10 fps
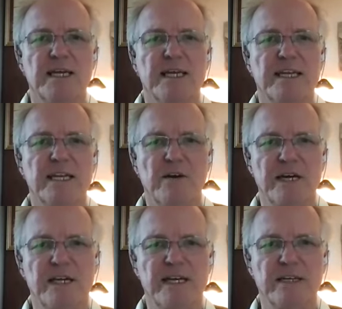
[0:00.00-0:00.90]
he now
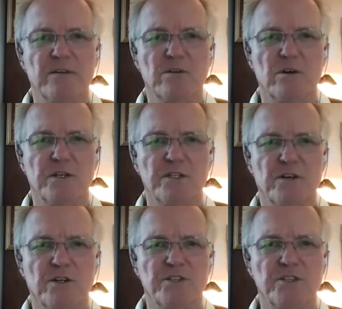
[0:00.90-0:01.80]
had a handle
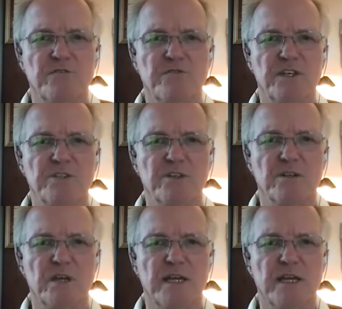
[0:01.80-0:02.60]
on chief feature,